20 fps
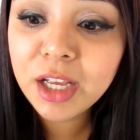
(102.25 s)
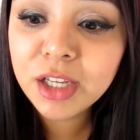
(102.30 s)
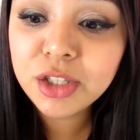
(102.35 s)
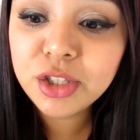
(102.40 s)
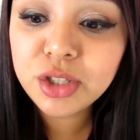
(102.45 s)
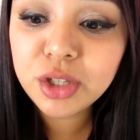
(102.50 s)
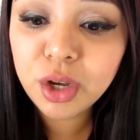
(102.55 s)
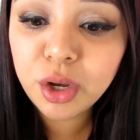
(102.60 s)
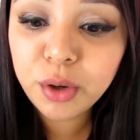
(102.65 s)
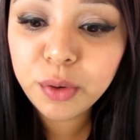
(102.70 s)

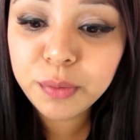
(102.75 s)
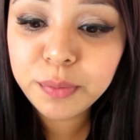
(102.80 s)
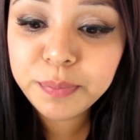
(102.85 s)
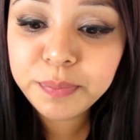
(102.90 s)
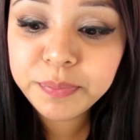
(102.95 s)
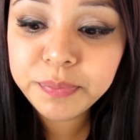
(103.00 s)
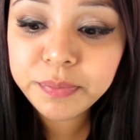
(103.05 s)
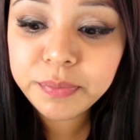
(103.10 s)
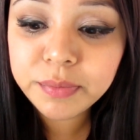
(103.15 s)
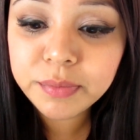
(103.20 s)
So
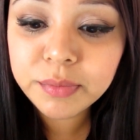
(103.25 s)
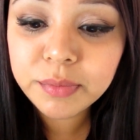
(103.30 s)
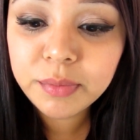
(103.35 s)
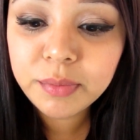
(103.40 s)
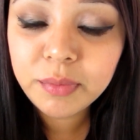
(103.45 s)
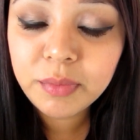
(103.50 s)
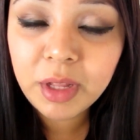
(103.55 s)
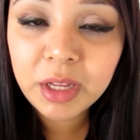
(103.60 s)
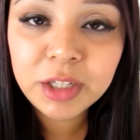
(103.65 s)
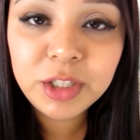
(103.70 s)

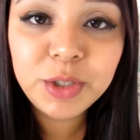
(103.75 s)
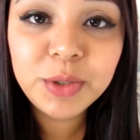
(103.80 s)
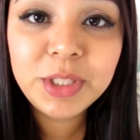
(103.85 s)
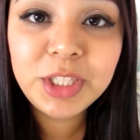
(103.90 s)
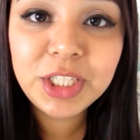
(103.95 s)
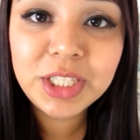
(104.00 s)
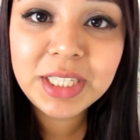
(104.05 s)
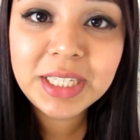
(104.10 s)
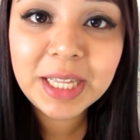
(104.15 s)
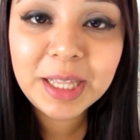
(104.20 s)
she
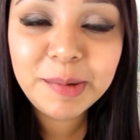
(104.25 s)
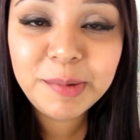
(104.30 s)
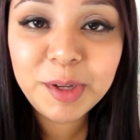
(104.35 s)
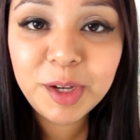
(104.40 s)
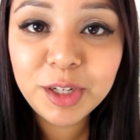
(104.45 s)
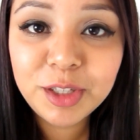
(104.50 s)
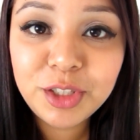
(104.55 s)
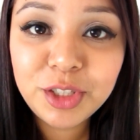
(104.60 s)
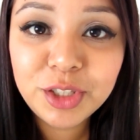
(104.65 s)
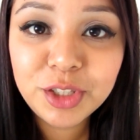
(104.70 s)
was just telling me
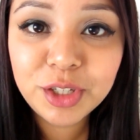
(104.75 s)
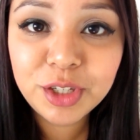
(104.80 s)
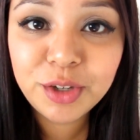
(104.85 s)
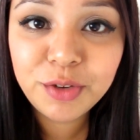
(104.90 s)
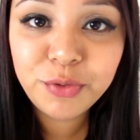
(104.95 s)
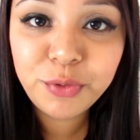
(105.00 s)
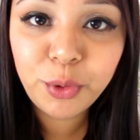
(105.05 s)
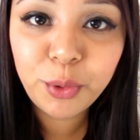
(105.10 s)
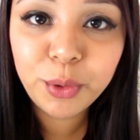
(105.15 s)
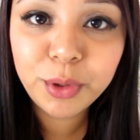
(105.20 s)
how she's
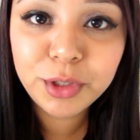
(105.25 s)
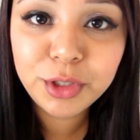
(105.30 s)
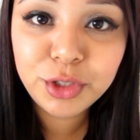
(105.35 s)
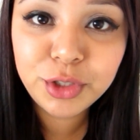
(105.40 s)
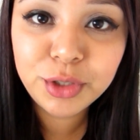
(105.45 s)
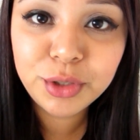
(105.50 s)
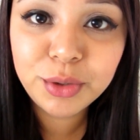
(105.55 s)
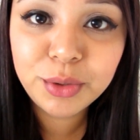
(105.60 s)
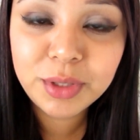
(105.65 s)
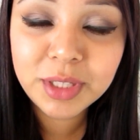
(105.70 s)
looking forward
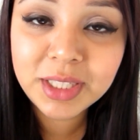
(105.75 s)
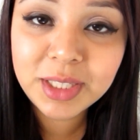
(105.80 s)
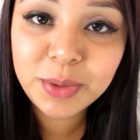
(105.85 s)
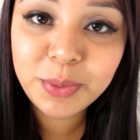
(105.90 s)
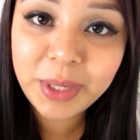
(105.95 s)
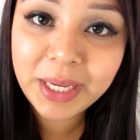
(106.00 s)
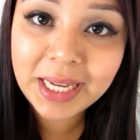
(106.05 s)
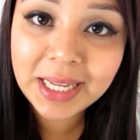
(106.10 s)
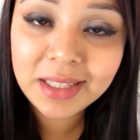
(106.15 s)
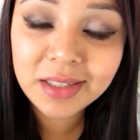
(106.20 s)
to this
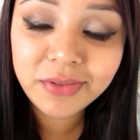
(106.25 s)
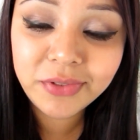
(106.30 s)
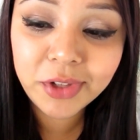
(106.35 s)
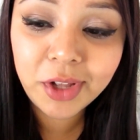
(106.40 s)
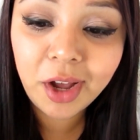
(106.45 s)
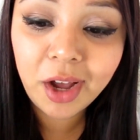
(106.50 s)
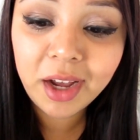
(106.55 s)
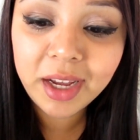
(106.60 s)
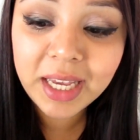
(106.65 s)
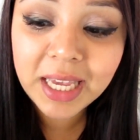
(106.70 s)
weekend's
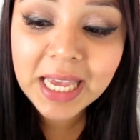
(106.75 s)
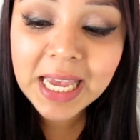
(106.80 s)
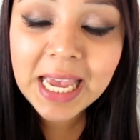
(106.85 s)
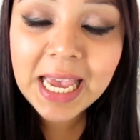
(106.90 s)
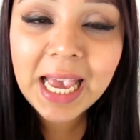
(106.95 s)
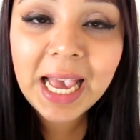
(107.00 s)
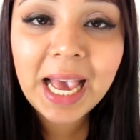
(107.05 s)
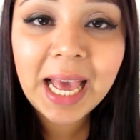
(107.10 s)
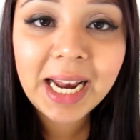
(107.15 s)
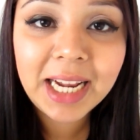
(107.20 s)
vlog,
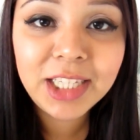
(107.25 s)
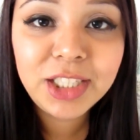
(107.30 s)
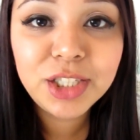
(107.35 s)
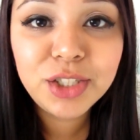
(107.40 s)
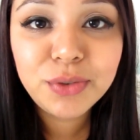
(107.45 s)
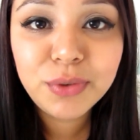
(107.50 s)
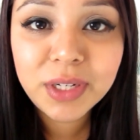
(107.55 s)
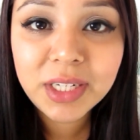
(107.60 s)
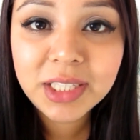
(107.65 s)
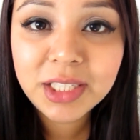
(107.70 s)
and I
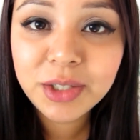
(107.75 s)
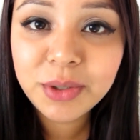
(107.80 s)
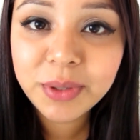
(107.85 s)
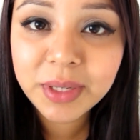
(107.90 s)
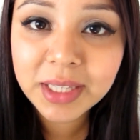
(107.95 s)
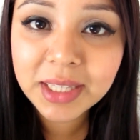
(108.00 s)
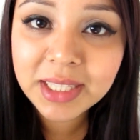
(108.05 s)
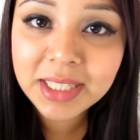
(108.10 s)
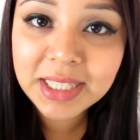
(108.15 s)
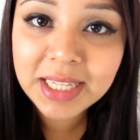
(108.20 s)
just wanted to
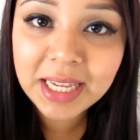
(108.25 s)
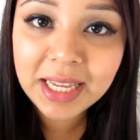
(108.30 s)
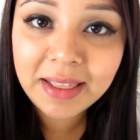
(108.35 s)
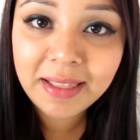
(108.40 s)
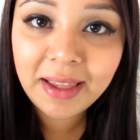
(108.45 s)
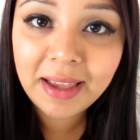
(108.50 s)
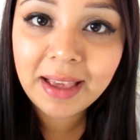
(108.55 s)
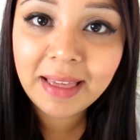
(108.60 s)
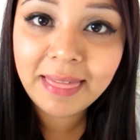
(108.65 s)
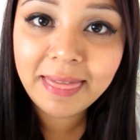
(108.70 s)
quickly say
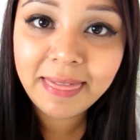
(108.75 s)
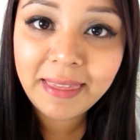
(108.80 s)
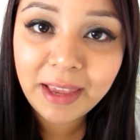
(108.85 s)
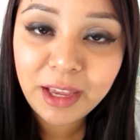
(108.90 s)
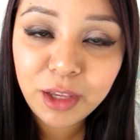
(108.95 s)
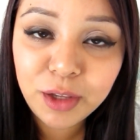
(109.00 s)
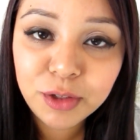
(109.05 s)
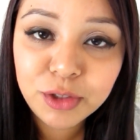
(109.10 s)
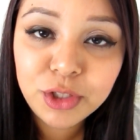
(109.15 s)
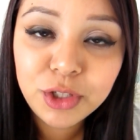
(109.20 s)
like a
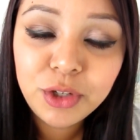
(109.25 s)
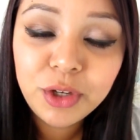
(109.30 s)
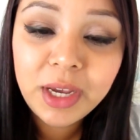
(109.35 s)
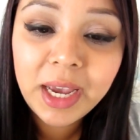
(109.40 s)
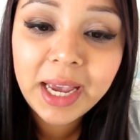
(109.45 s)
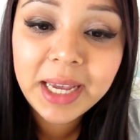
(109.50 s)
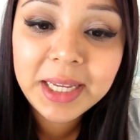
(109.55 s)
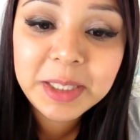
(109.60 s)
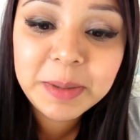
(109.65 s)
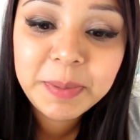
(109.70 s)
thank you to you
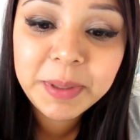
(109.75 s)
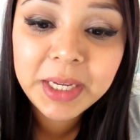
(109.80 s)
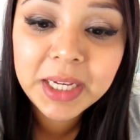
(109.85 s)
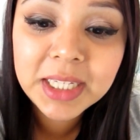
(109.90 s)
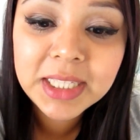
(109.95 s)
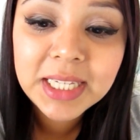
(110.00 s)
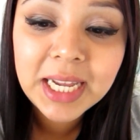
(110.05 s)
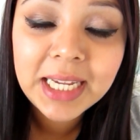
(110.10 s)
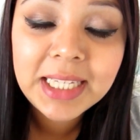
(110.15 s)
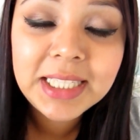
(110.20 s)
guys,
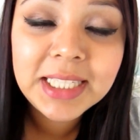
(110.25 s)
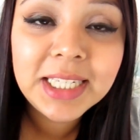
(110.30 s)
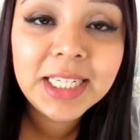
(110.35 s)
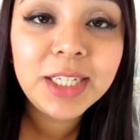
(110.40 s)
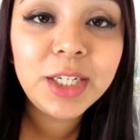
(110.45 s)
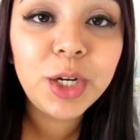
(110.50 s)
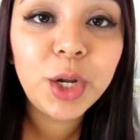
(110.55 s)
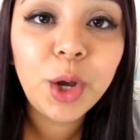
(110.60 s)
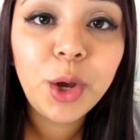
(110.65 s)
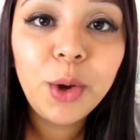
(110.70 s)
because I
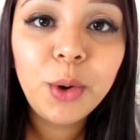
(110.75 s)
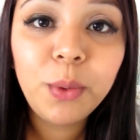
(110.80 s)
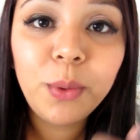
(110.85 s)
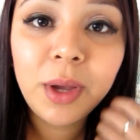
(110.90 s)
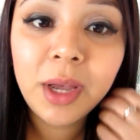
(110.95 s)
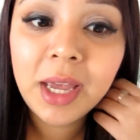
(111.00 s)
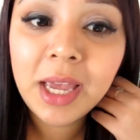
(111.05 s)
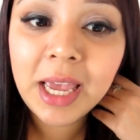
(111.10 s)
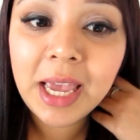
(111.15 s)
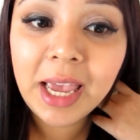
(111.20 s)
didn't
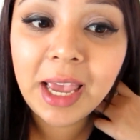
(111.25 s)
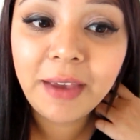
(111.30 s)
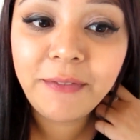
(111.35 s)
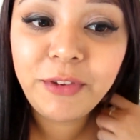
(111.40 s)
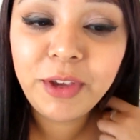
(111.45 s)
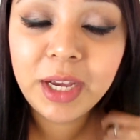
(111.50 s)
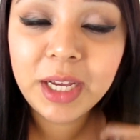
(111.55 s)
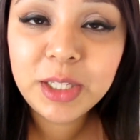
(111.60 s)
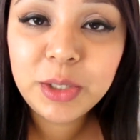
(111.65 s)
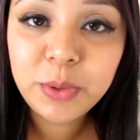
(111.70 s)
know if
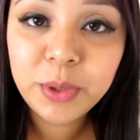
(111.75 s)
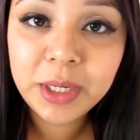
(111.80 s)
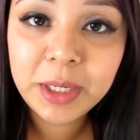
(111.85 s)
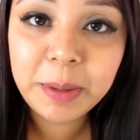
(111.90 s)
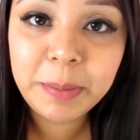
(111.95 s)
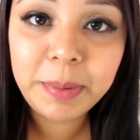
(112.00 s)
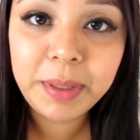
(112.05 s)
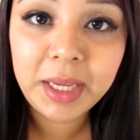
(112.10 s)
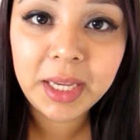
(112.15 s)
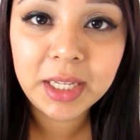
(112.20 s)
you guys were going
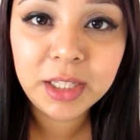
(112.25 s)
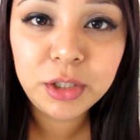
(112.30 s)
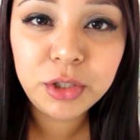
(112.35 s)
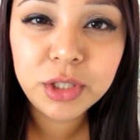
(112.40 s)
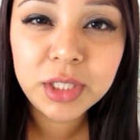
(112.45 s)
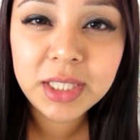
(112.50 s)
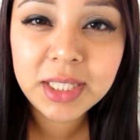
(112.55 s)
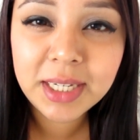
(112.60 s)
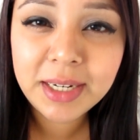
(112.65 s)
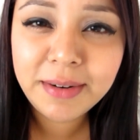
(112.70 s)
to be
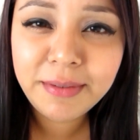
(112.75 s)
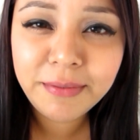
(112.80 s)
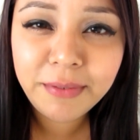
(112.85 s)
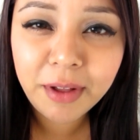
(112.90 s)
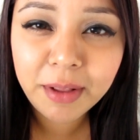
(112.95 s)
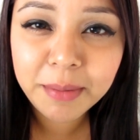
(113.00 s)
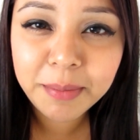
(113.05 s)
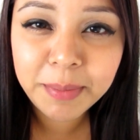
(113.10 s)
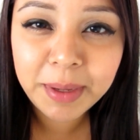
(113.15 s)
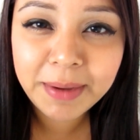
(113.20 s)
interested in
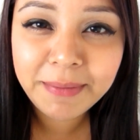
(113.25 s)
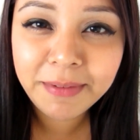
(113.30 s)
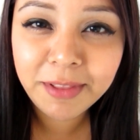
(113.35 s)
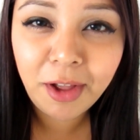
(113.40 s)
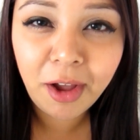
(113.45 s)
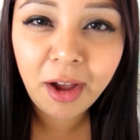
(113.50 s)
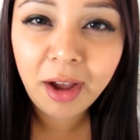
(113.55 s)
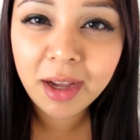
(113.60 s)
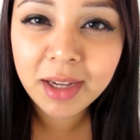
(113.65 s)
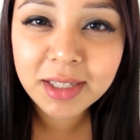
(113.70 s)
my
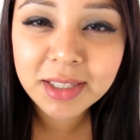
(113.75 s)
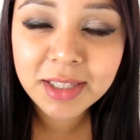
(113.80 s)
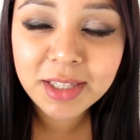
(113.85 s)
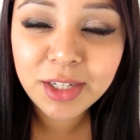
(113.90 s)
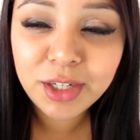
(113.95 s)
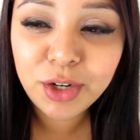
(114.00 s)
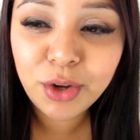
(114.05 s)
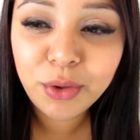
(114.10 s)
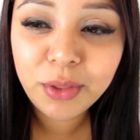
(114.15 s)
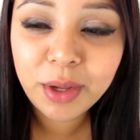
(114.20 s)
vlogs,
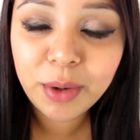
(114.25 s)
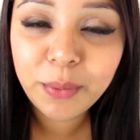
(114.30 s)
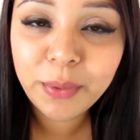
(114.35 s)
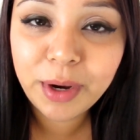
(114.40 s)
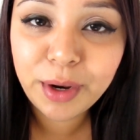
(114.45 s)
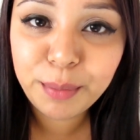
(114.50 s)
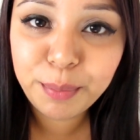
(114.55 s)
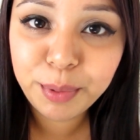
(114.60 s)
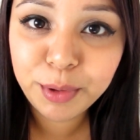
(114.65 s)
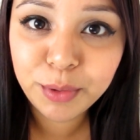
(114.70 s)
you know, like when
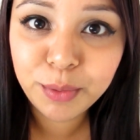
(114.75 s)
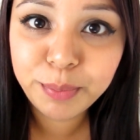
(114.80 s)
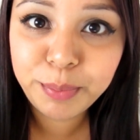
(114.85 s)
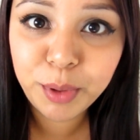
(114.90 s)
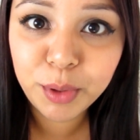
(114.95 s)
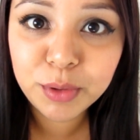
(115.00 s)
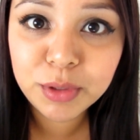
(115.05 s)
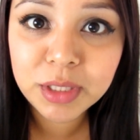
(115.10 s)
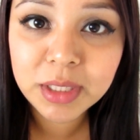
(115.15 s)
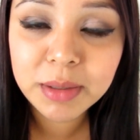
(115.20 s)
I
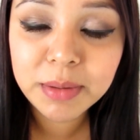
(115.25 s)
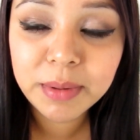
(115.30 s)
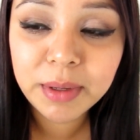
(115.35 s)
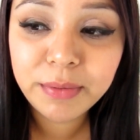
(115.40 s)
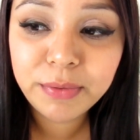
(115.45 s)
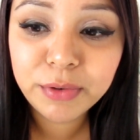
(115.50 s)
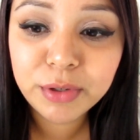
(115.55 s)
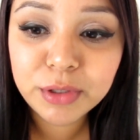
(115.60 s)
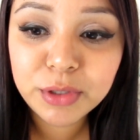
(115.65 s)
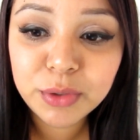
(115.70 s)
posted my
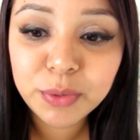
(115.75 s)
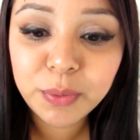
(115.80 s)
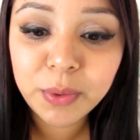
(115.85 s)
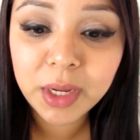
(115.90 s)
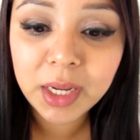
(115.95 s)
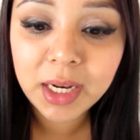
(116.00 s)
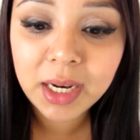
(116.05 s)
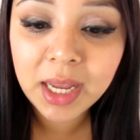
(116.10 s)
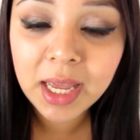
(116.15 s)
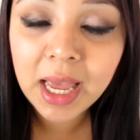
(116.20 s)
first
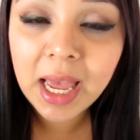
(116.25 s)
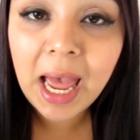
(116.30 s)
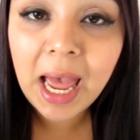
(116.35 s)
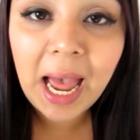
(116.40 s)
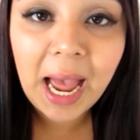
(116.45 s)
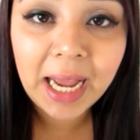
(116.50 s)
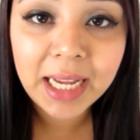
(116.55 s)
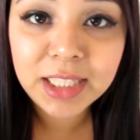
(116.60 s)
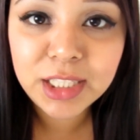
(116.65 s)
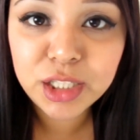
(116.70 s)
one,
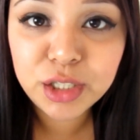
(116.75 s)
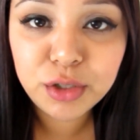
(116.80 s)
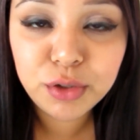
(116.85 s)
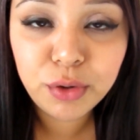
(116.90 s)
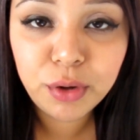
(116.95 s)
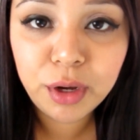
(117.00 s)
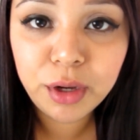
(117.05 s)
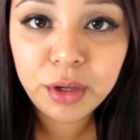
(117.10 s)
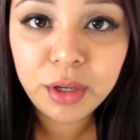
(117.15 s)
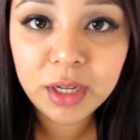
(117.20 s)
I didn't
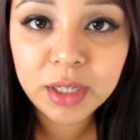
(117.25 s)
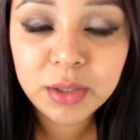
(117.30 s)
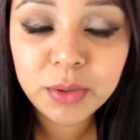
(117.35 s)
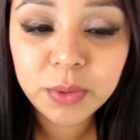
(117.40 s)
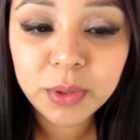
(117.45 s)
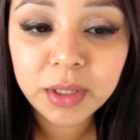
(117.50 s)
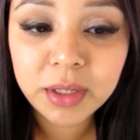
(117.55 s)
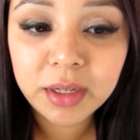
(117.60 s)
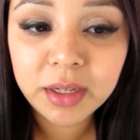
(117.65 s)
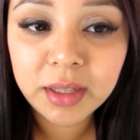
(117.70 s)
know how you guys
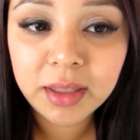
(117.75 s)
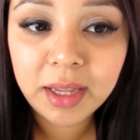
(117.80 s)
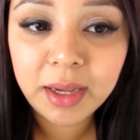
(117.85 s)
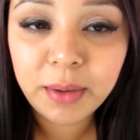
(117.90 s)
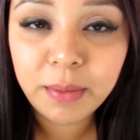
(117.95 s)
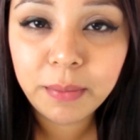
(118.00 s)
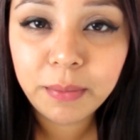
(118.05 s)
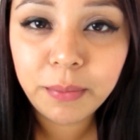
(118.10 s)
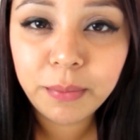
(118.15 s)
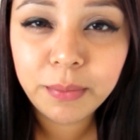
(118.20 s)
were going to
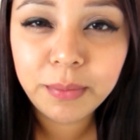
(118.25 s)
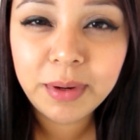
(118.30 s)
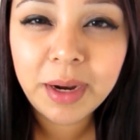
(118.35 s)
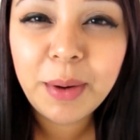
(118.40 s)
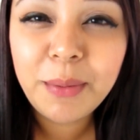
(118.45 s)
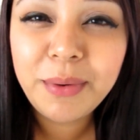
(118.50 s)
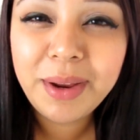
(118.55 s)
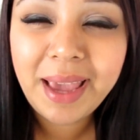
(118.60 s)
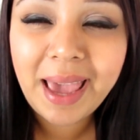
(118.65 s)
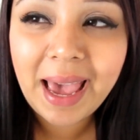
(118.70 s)
like,
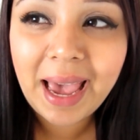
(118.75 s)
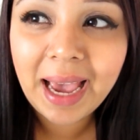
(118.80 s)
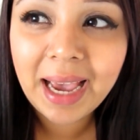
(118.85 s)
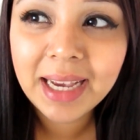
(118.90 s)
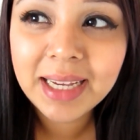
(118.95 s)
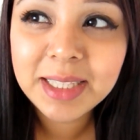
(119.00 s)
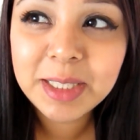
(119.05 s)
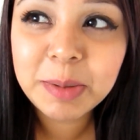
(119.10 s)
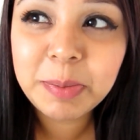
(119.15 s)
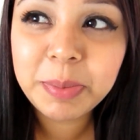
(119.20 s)
not
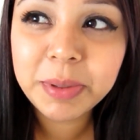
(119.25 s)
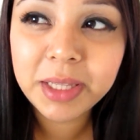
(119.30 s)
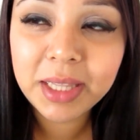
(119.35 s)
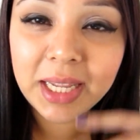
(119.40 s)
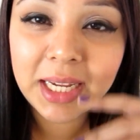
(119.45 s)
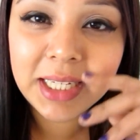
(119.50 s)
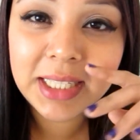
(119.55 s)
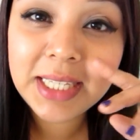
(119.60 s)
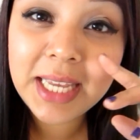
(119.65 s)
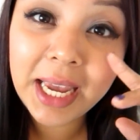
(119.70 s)
react, but
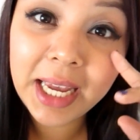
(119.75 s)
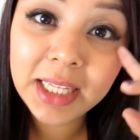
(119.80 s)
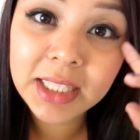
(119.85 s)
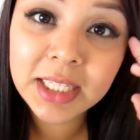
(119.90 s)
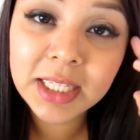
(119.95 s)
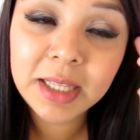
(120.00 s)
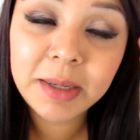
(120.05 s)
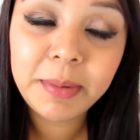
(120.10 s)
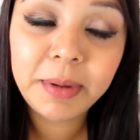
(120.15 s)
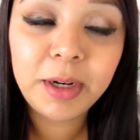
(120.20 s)
like take to them.